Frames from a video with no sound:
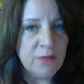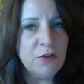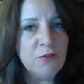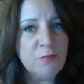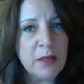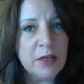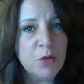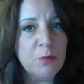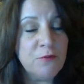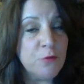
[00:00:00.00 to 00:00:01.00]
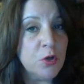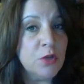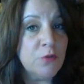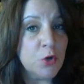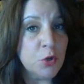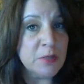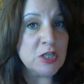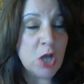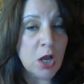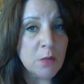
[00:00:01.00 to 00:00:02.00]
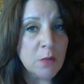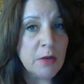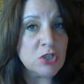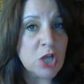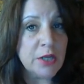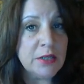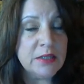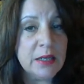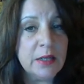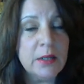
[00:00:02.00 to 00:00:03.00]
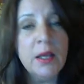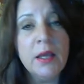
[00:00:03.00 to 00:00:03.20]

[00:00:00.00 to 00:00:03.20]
If you've been here before, you've heard me talk about Doggy Dan.